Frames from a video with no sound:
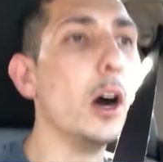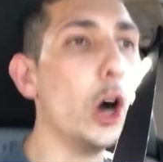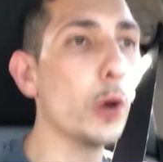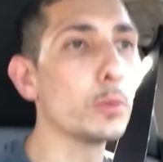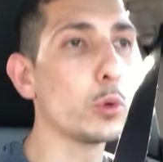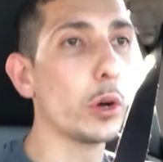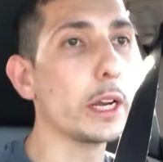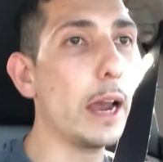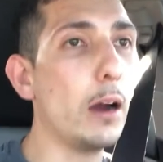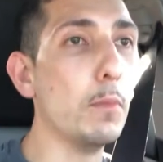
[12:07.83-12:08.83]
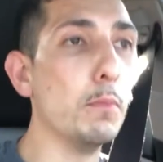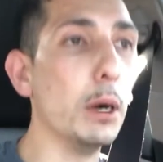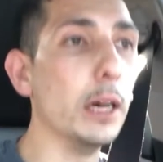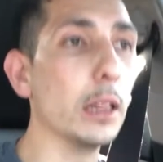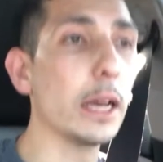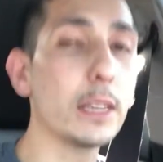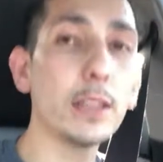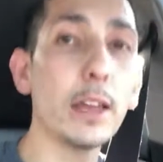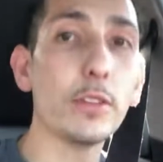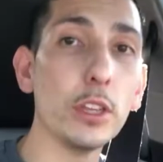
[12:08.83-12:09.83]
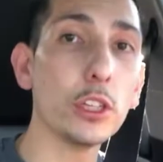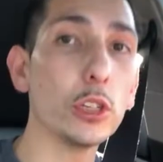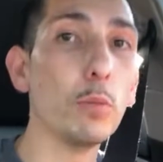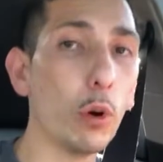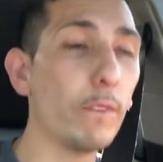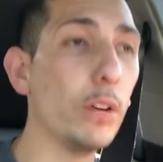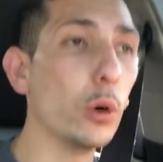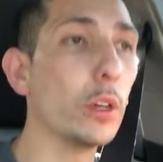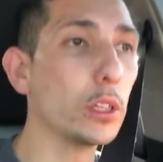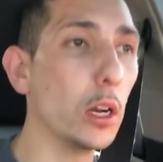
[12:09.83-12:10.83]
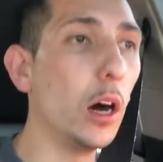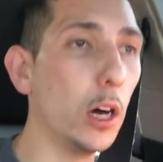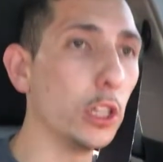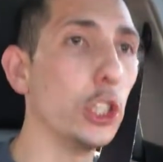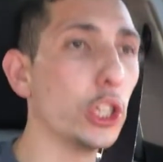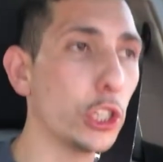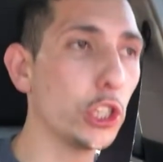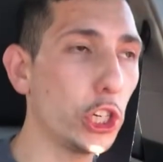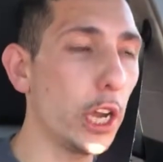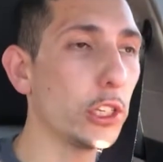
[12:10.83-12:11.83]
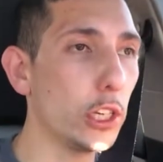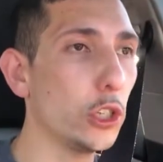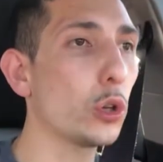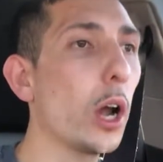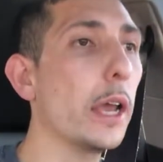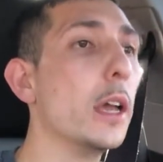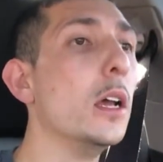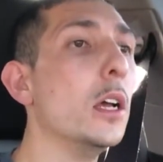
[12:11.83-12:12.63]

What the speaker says: arms workout, but like I said, this is more focused on just chest and tri.